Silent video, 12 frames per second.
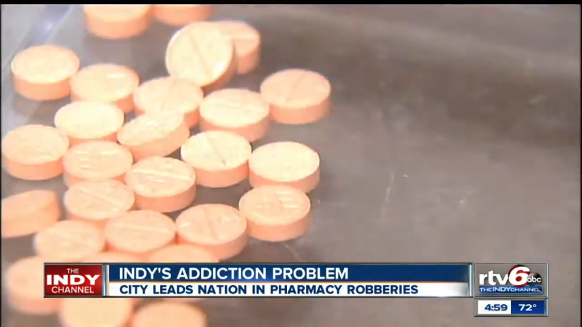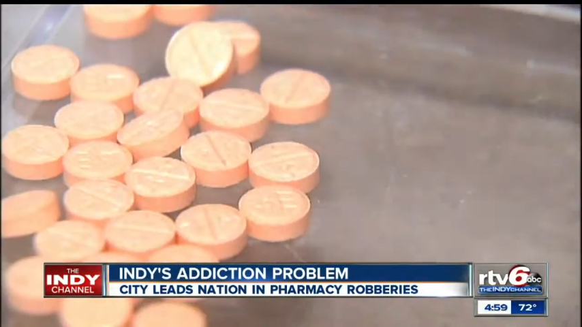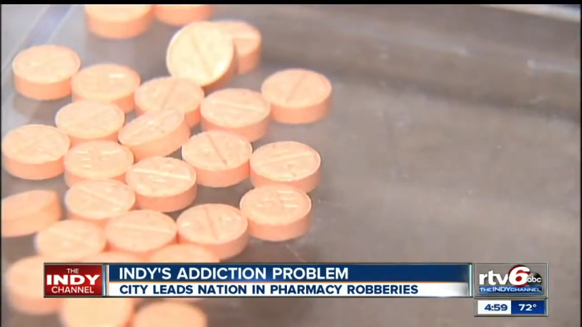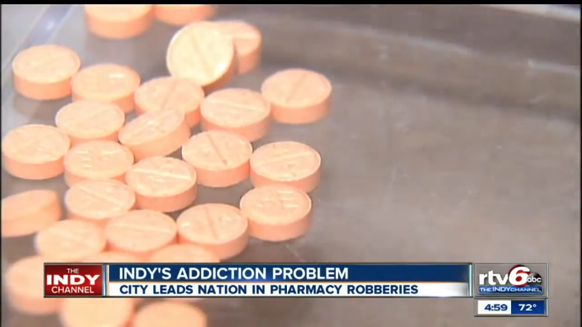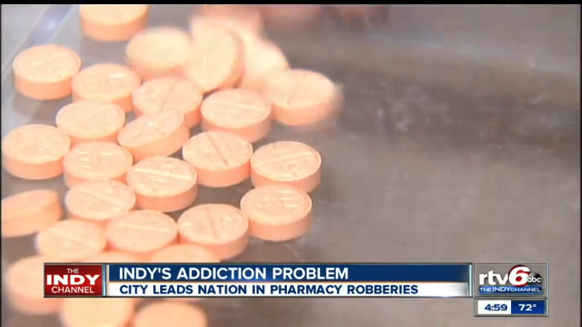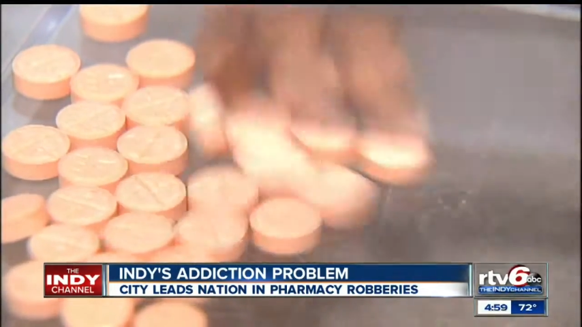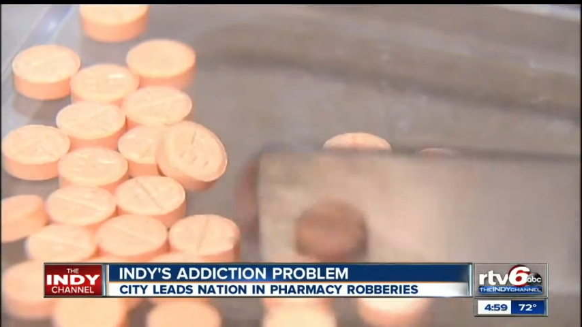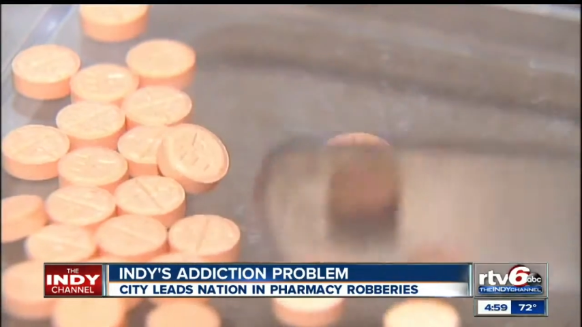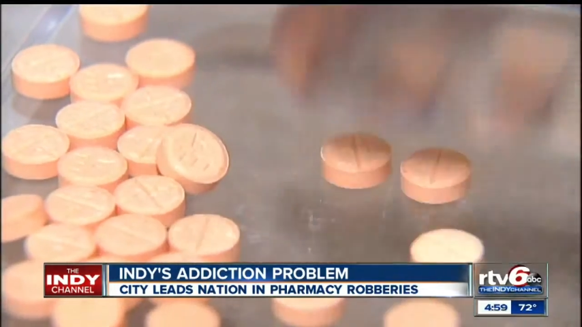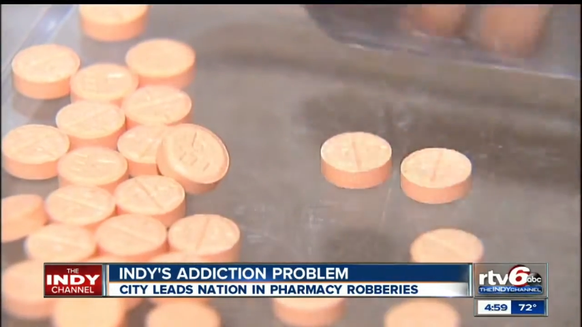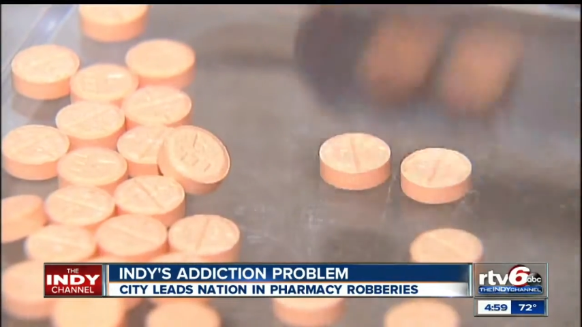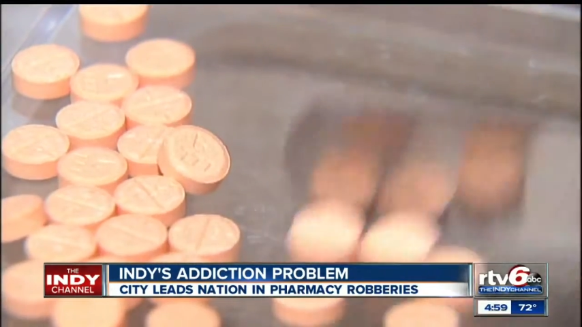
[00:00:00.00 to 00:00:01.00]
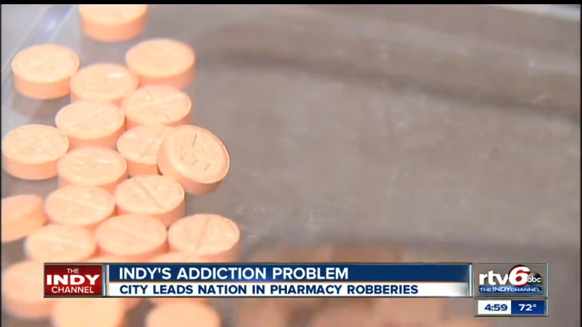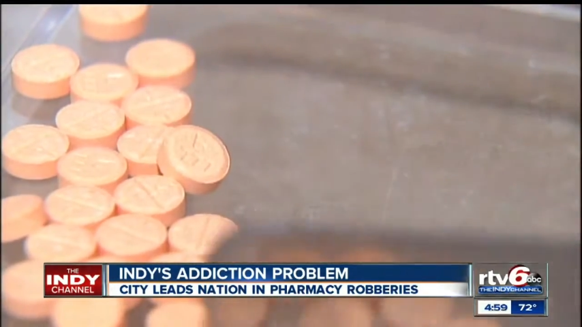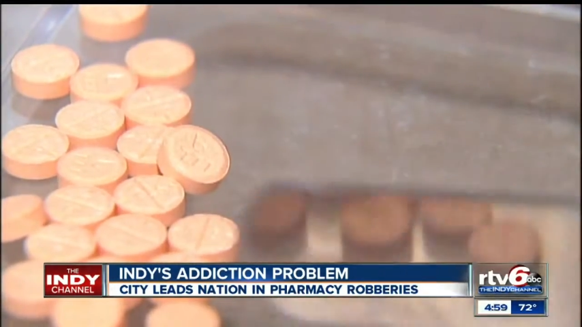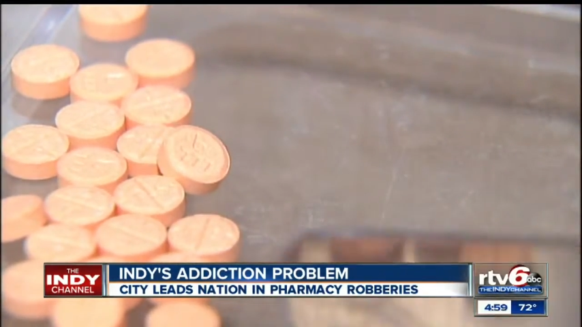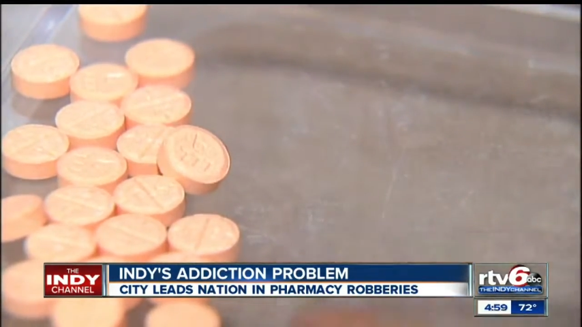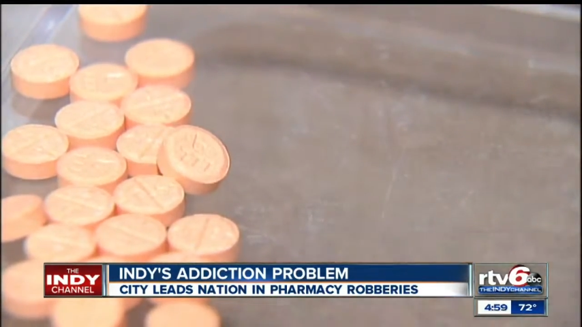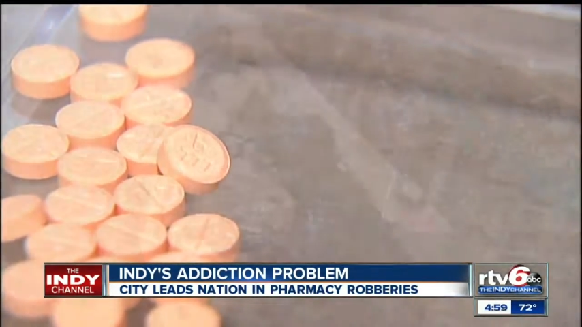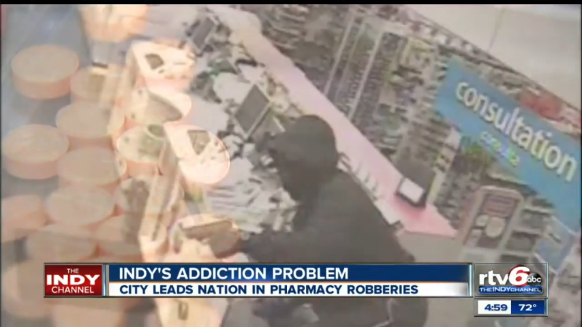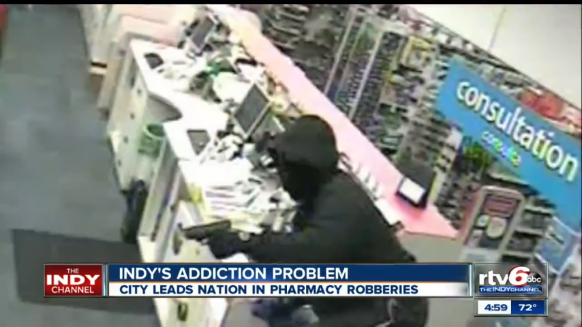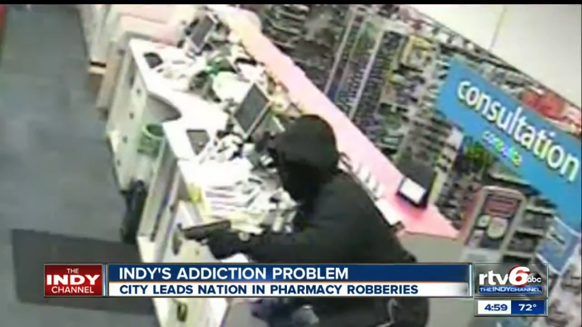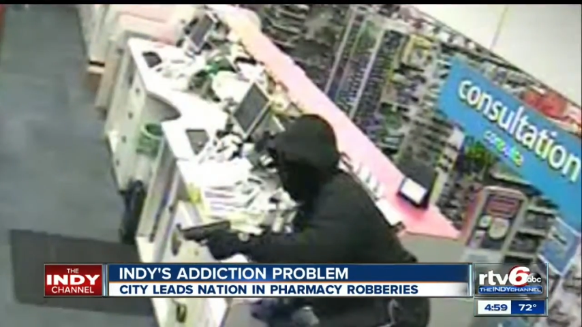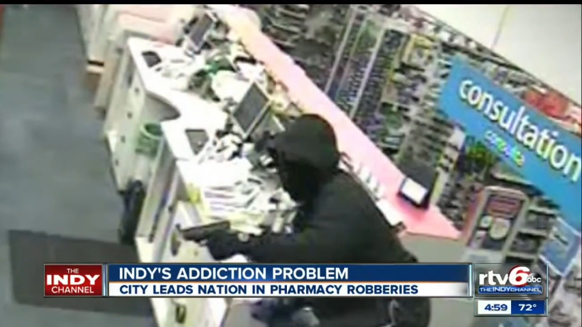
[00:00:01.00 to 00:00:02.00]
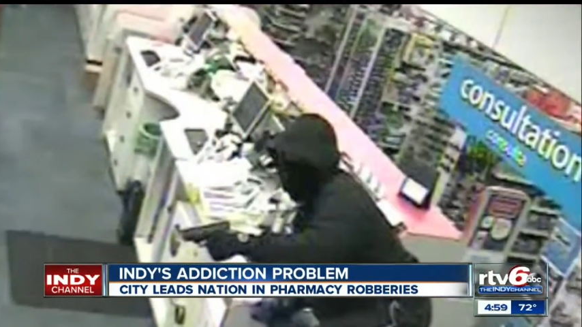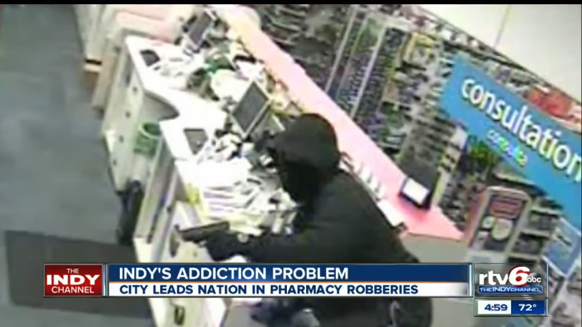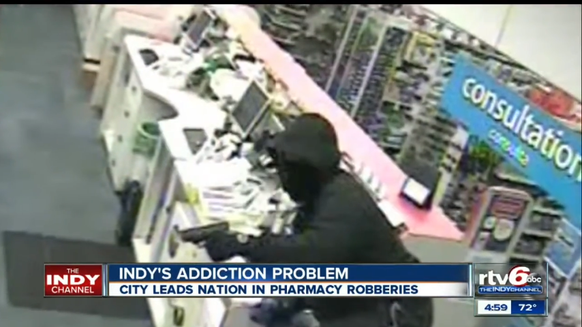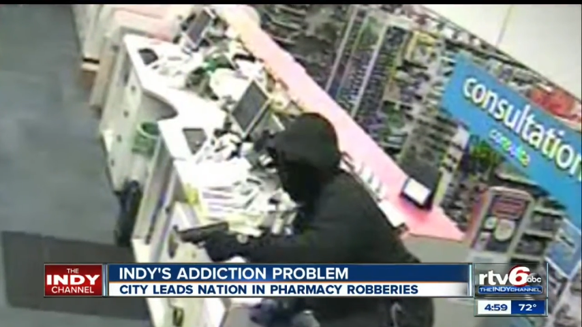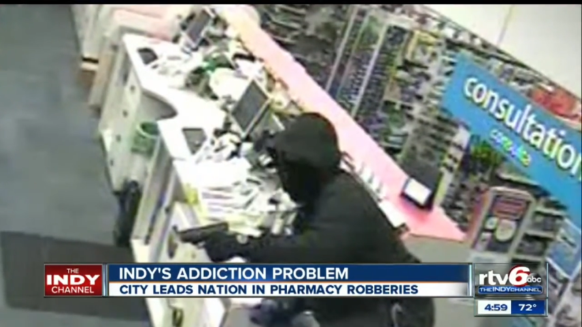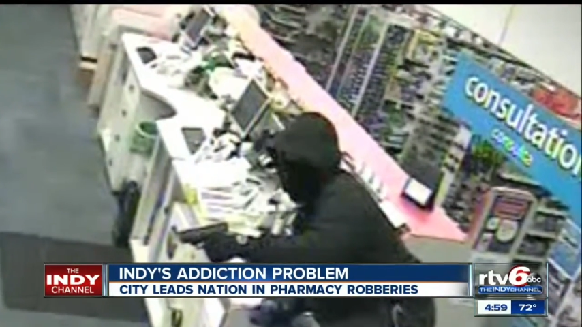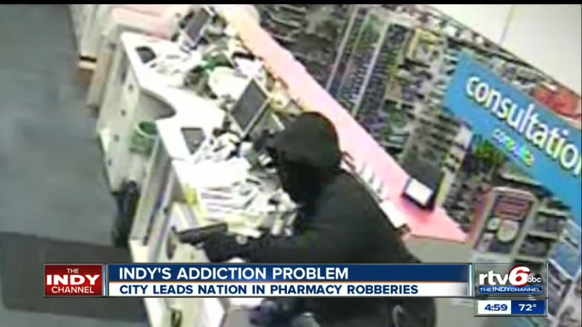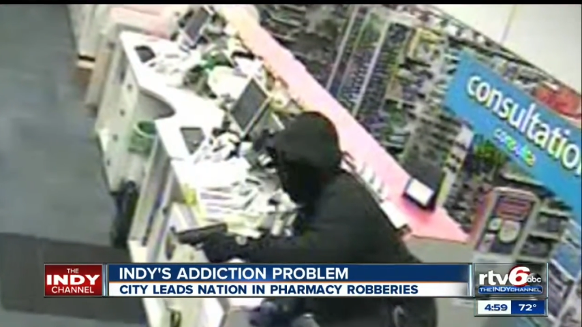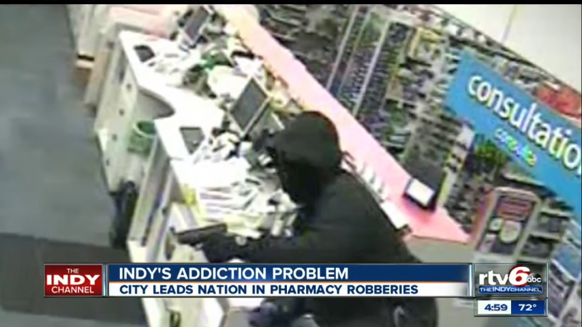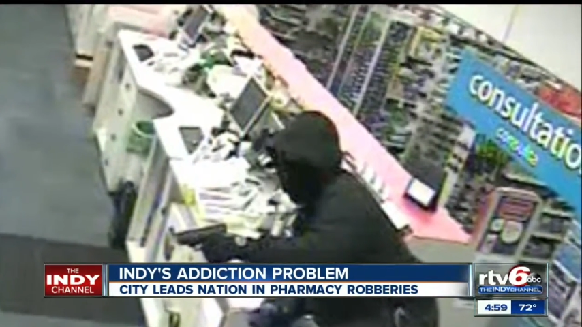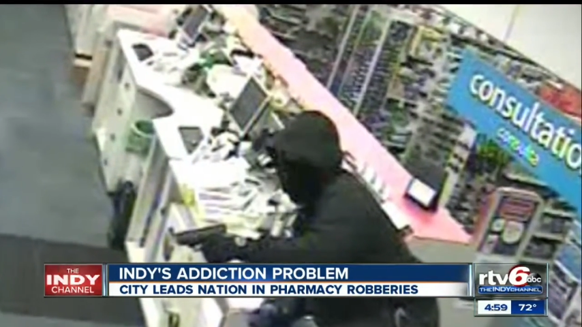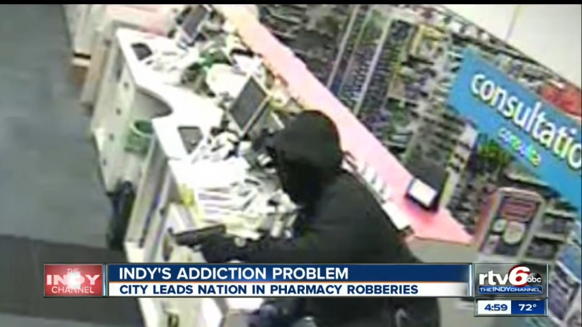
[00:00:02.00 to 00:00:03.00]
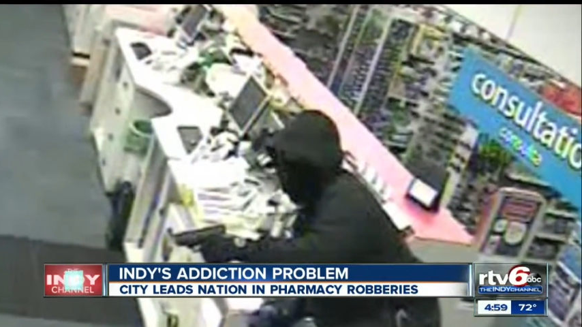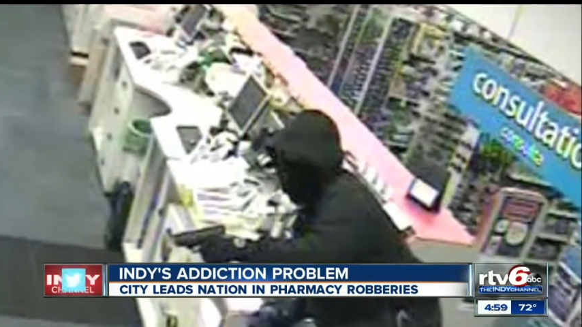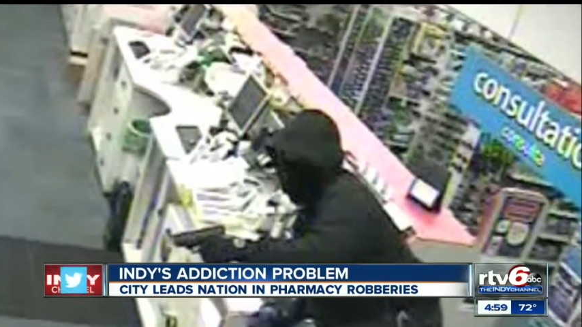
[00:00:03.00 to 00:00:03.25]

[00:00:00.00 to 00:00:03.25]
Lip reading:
Nobody's mouth can be seen.